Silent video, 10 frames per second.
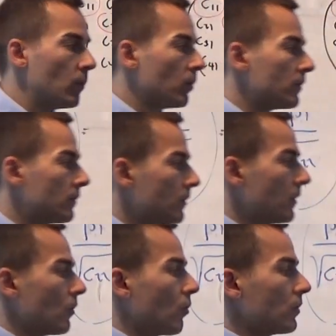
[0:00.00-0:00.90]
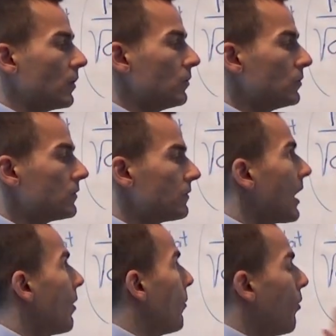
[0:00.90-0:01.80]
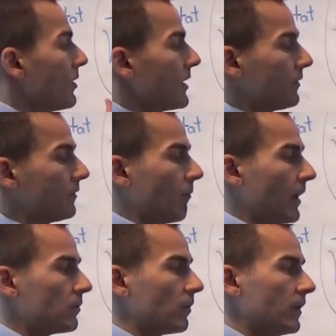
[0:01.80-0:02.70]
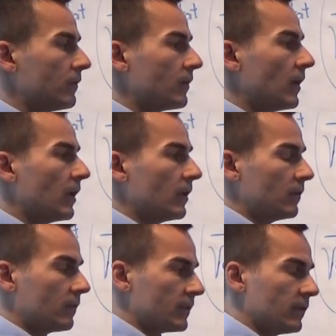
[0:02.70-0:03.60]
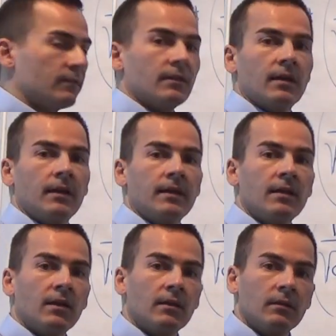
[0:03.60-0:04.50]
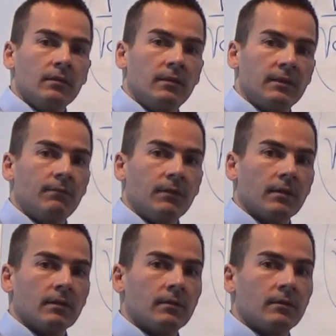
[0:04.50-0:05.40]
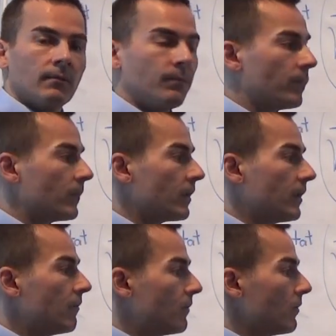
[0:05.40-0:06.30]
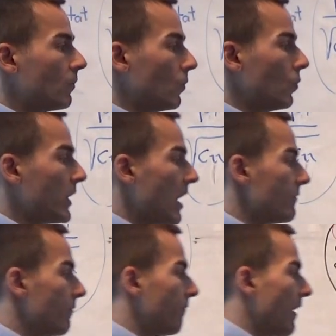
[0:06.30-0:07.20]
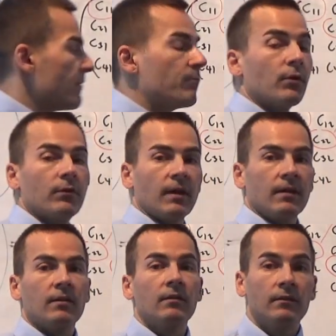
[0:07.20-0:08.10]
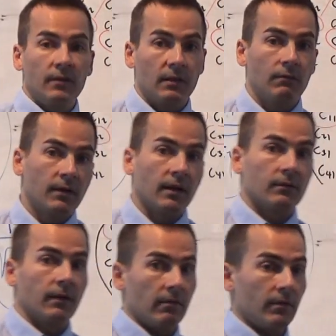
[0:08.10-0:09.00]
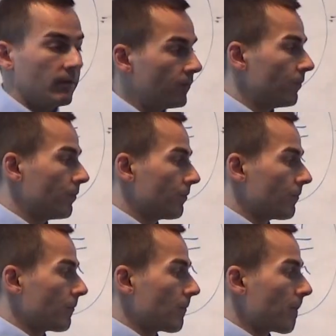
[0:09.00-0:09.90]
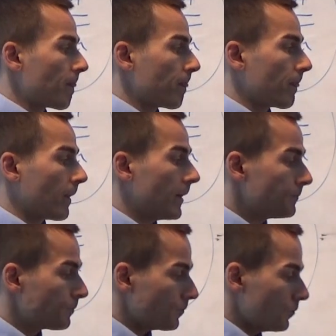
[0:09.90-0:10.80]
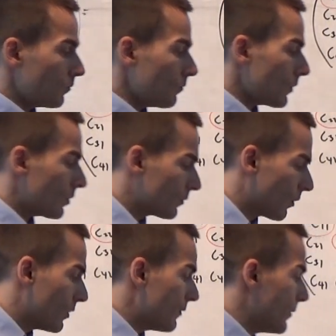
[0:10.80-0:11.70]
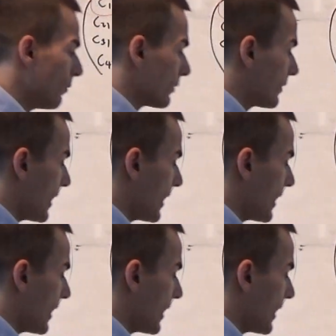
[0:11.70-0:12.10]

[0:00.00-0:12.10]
we would conclude that our point estimator is statistically significant given we have a 5% significance level. Yeah. So if we